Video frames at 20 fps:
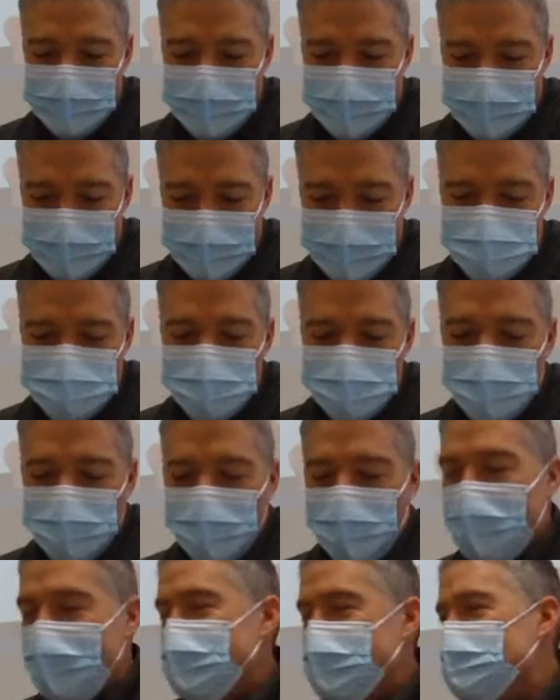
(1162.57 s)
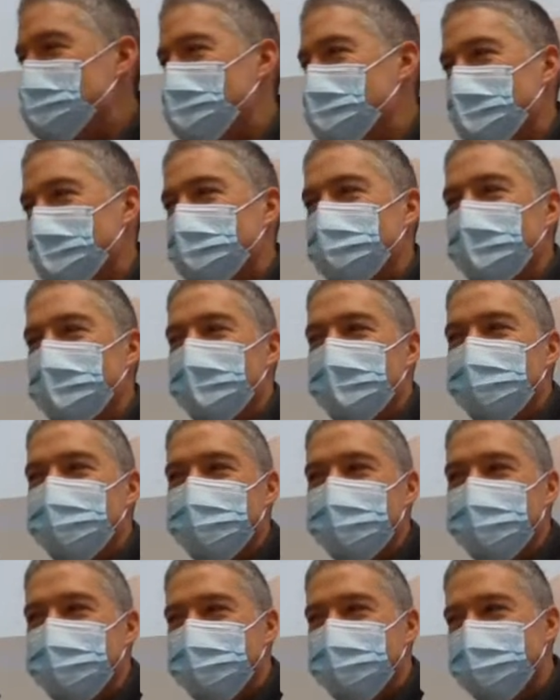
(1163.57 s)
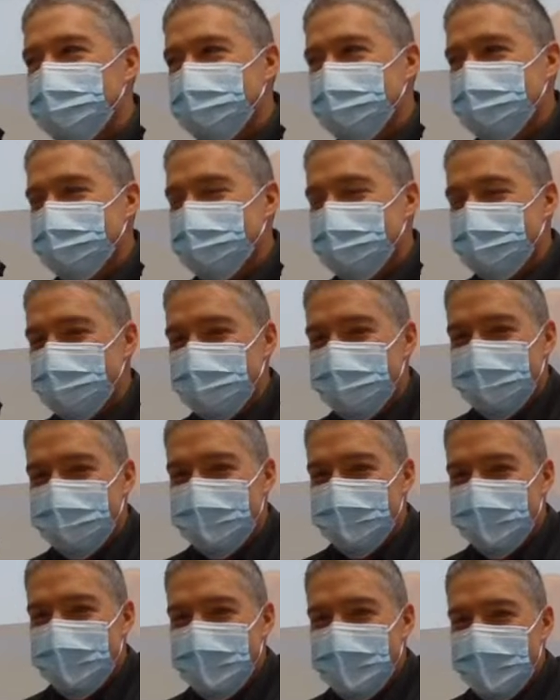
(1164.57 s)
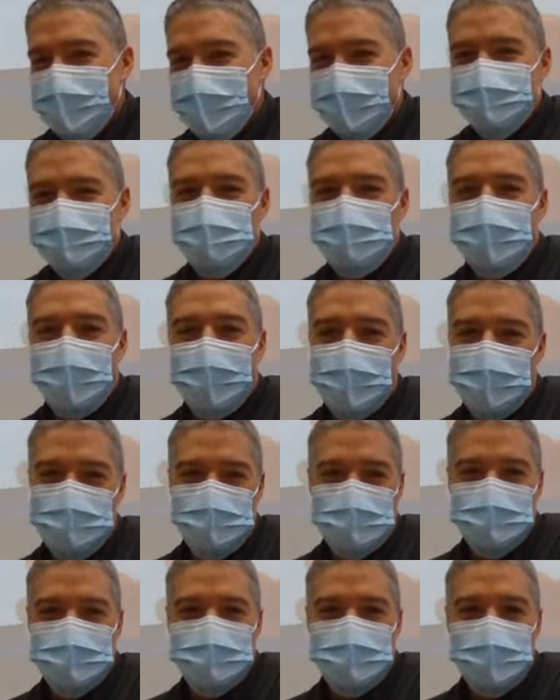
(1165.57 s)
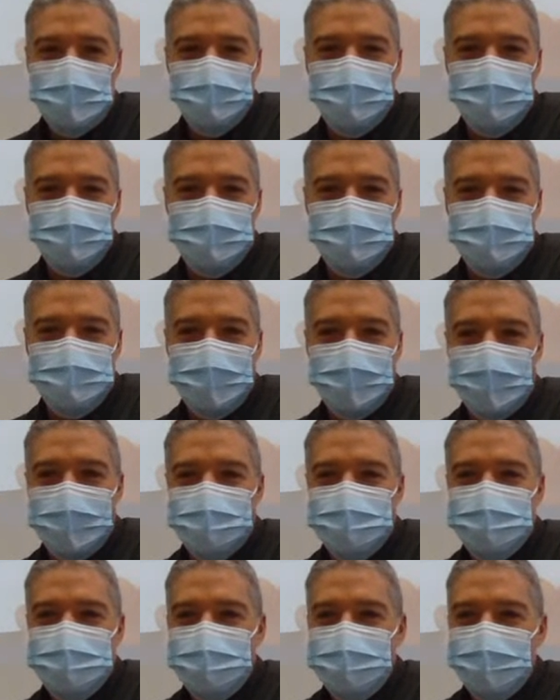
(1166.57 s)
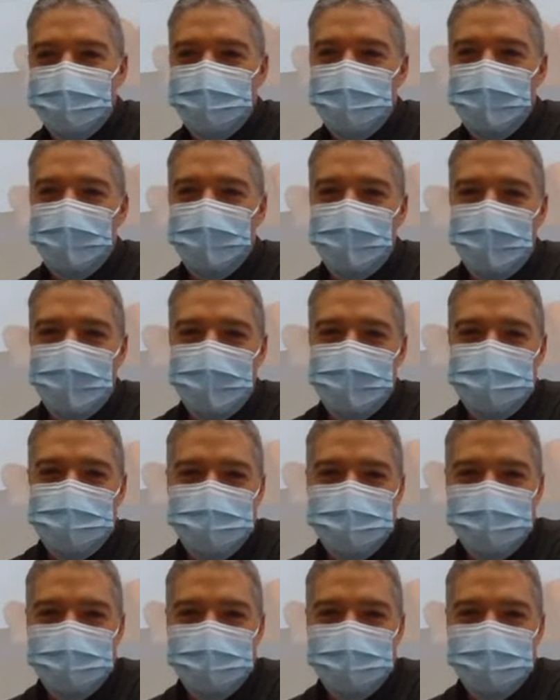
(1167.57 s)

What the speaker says: Yes? Why do you think so? It's okay if you just guessed, if you don't know.